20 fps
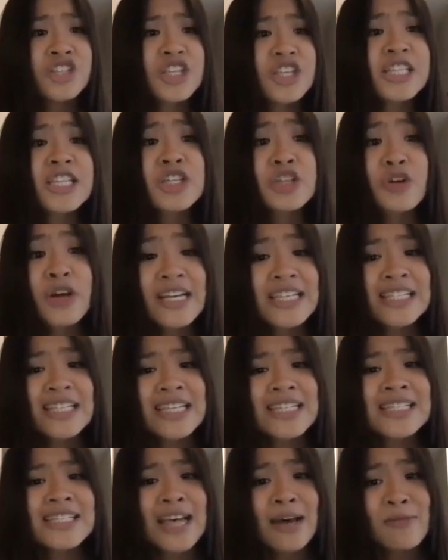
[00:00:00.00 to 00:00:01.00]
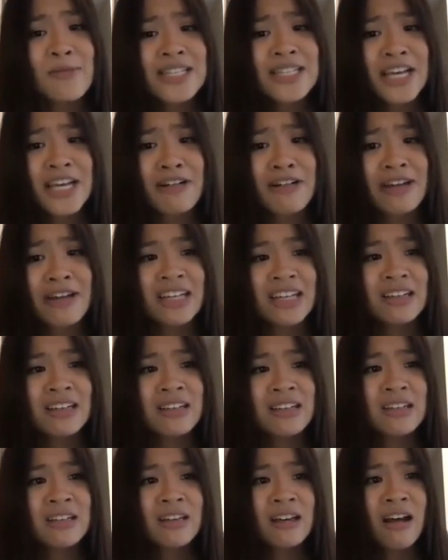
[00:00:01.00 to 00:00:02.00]
She's in Graceland Cemetery.
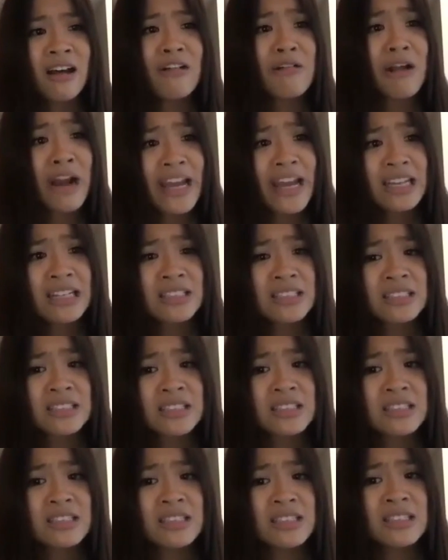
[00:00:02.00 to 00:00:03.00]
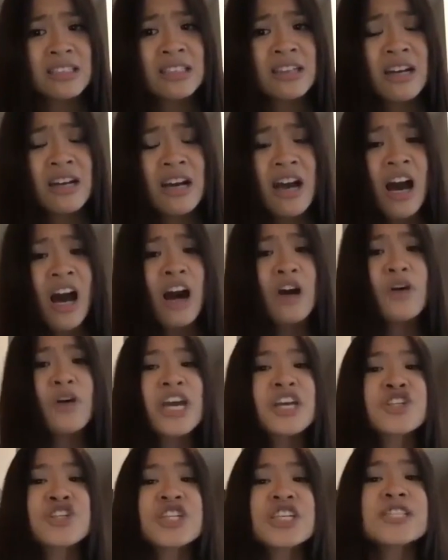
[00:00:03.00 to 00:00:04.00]
All right.
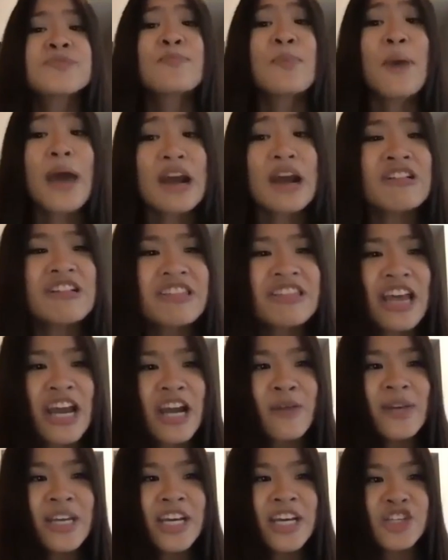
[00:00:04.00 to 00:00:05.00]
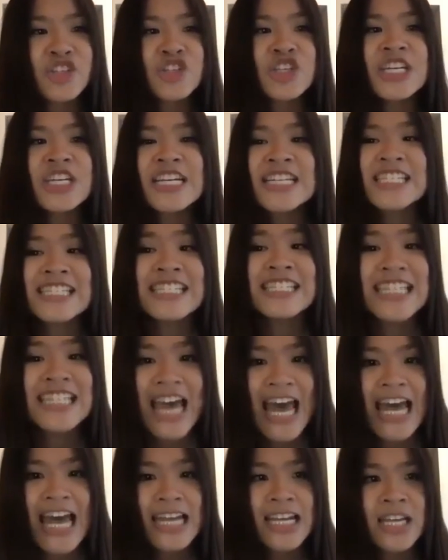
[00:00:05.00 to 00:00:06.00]
Okay, she's buried there because she is
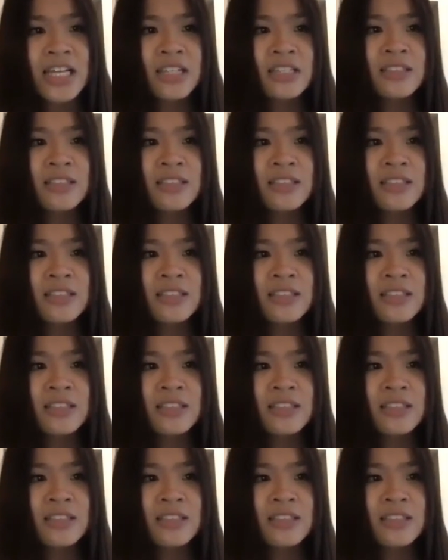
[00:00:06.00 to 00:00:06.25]
dead.